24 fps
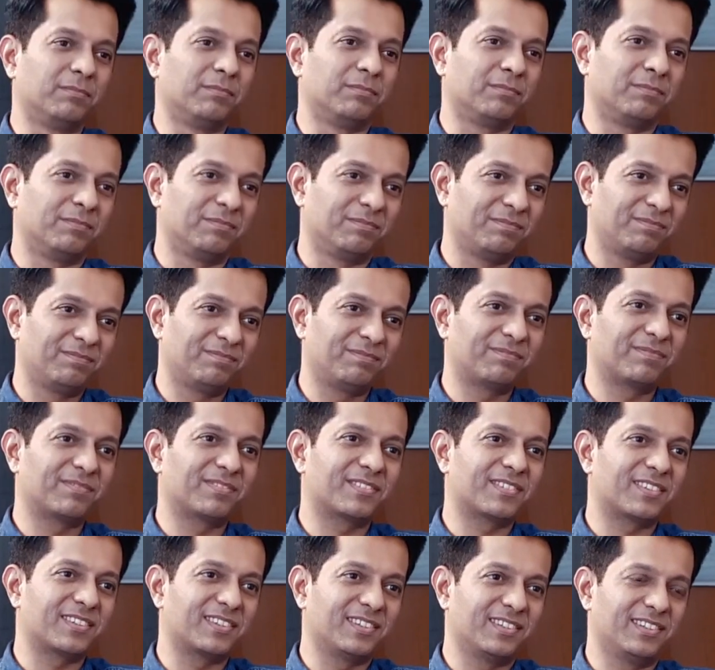give you
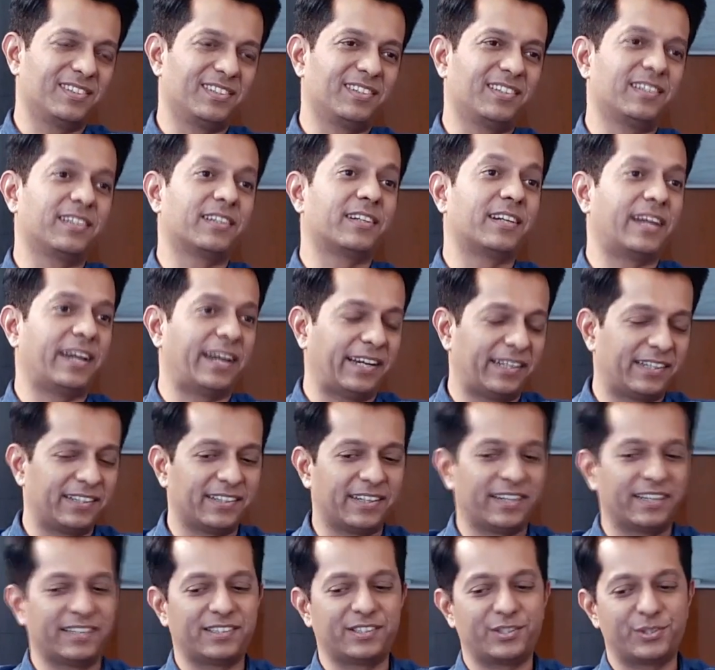world-class content. Right.
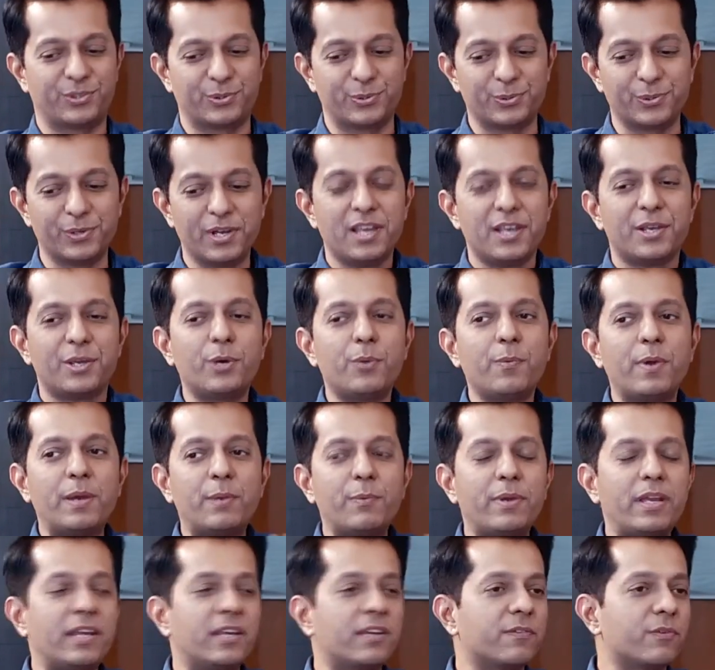That's true. You know, when
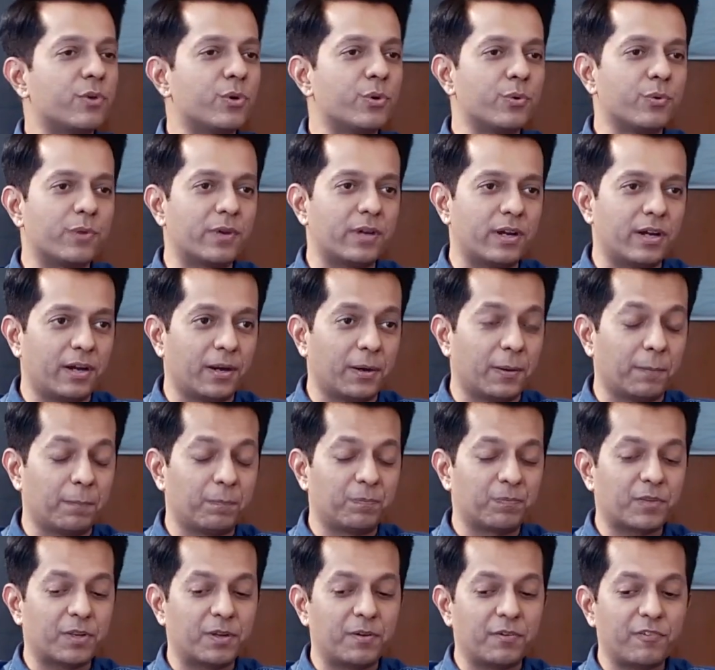we interview
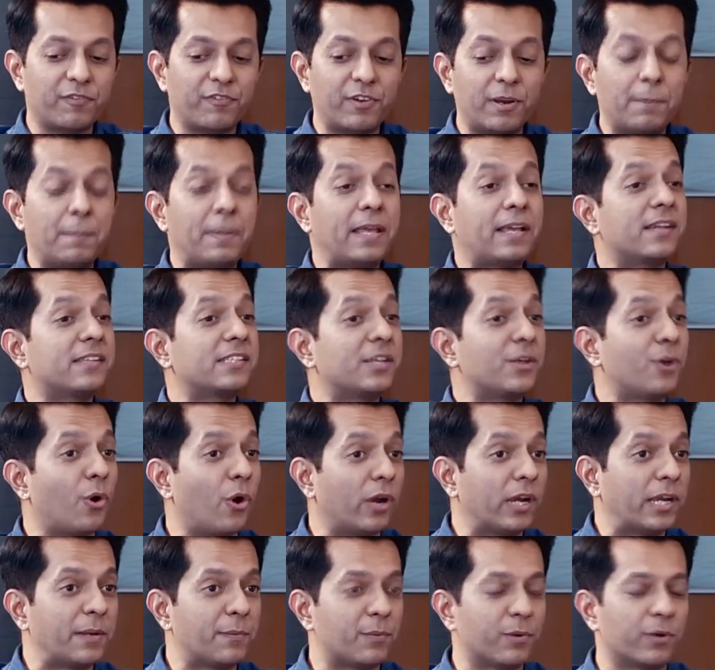um, filmmakers in
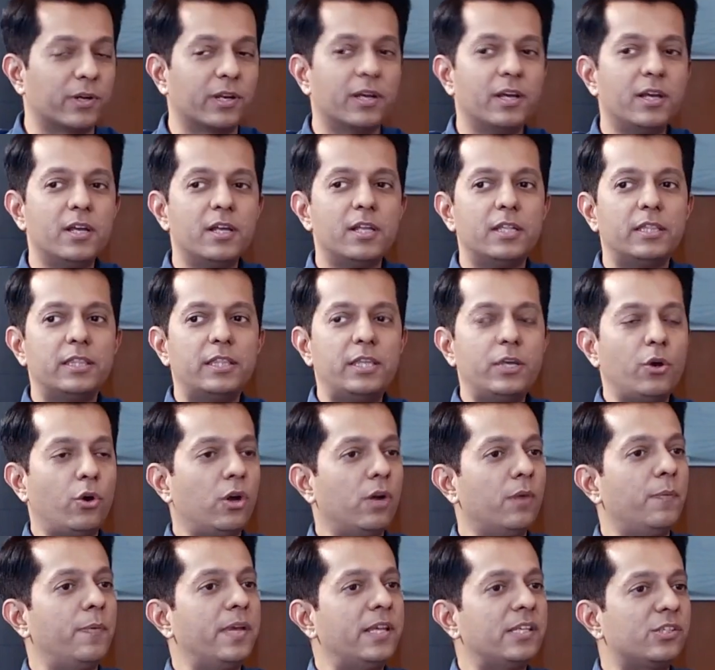Hollywood, they
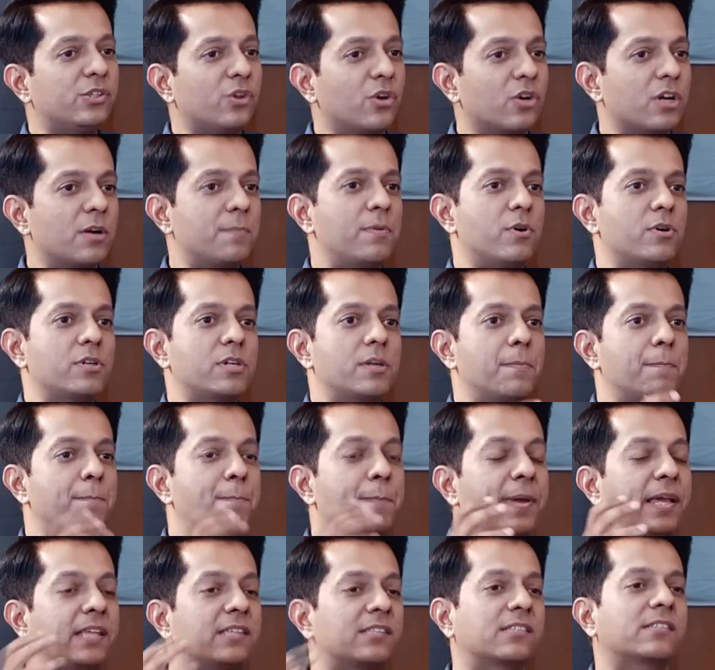always talk about the
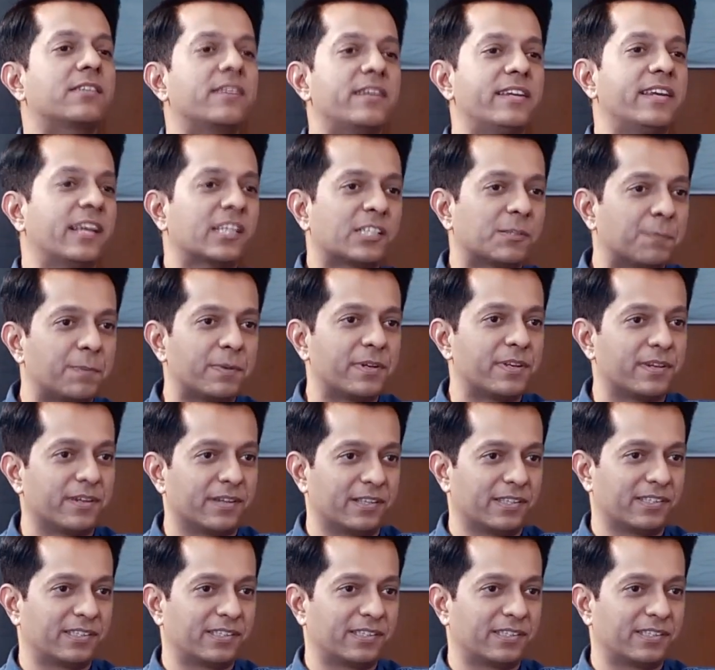big screen experience.